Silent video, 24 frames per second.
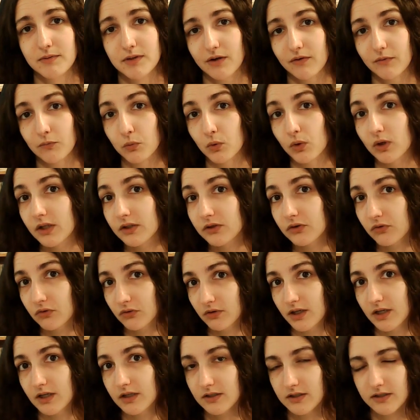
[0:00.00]
types of bullet
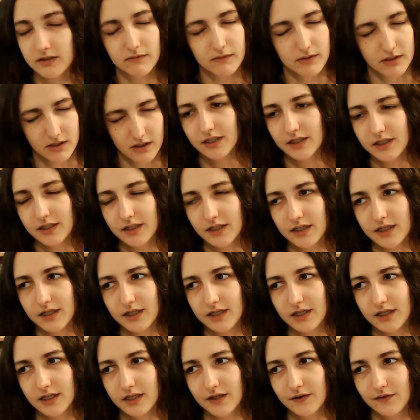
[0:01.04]
trains.
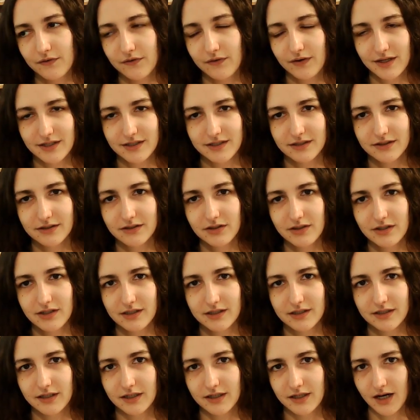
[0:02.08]
The
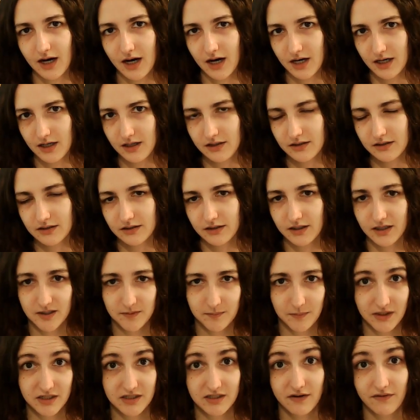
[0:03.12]
fastest they are,
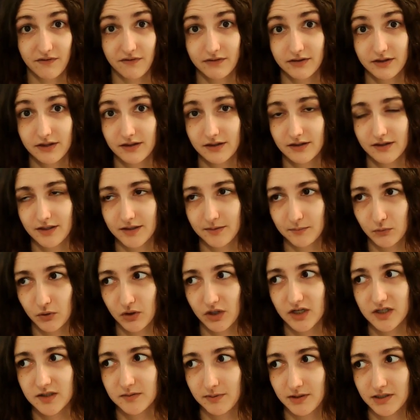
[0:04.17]
the
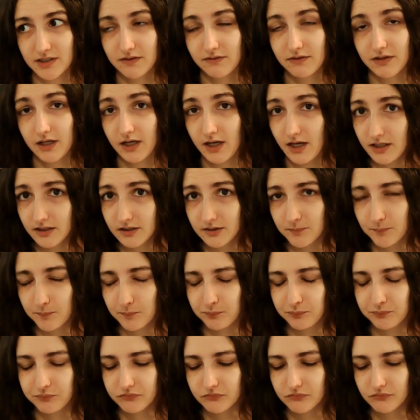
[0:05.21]
more expensive they get.
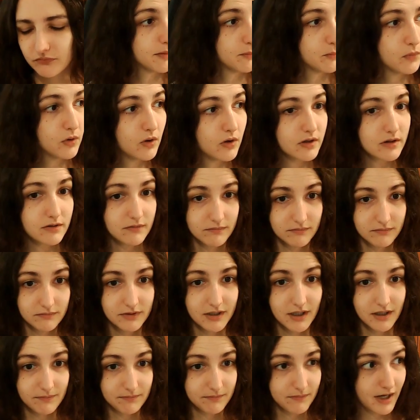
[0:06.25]

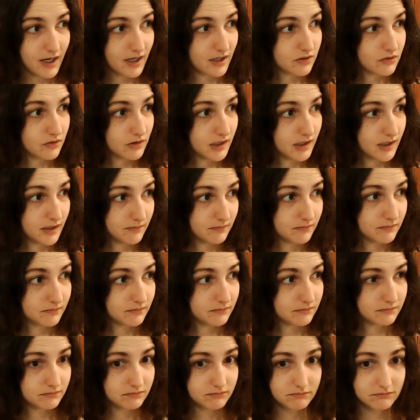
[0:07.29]
They're actually
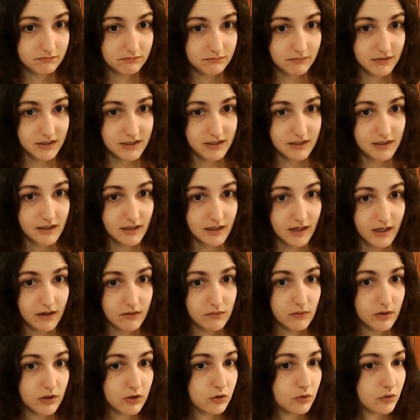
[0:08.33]
basically
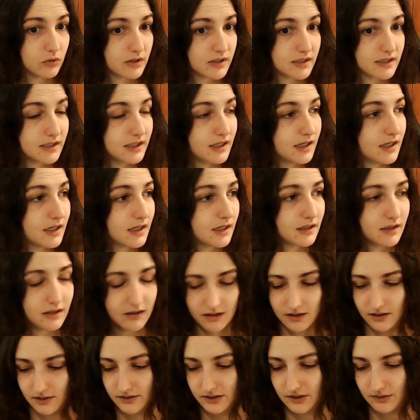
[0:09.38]
like what you're seeing,
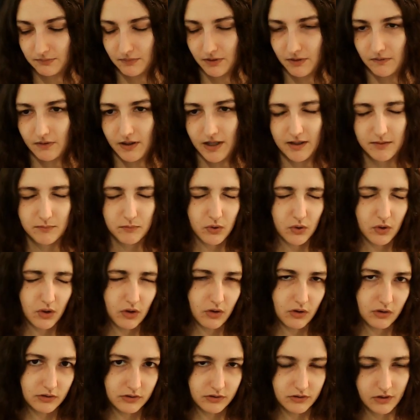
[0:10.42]
some of like more
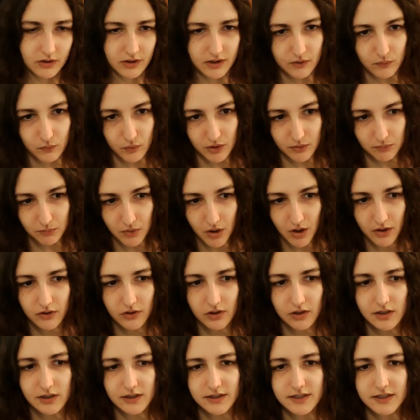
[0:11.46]
older or newer
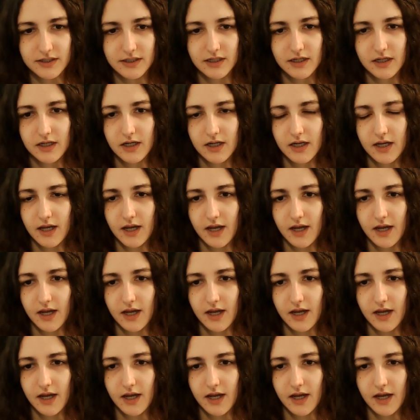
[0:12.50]
models.